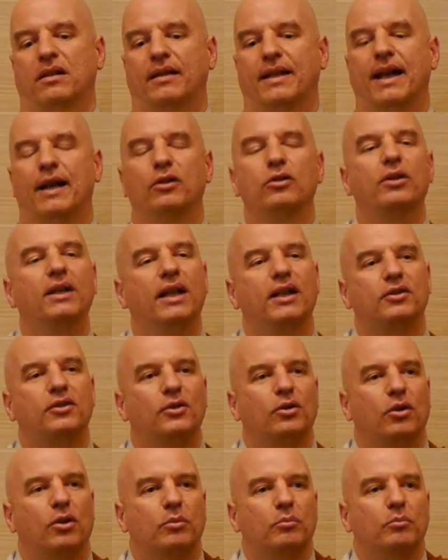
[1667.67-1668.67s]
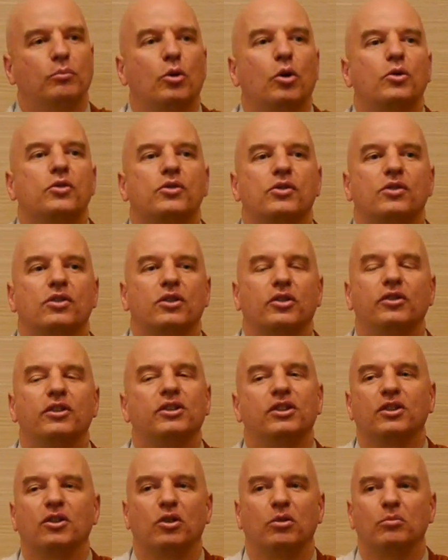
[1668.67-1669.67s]
Now look at your most
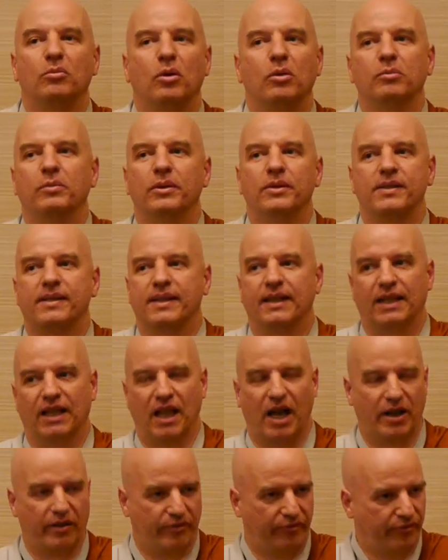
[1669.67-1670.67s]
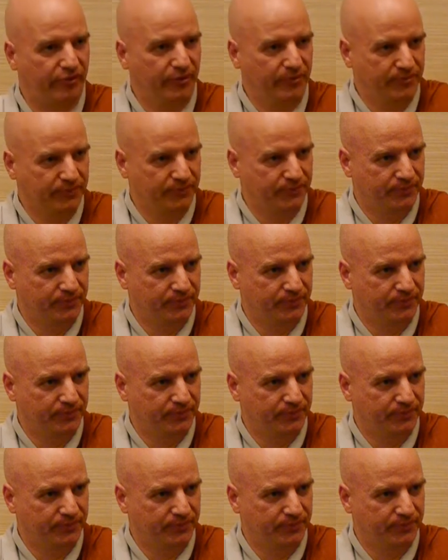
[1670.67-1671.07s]
critical moments in life.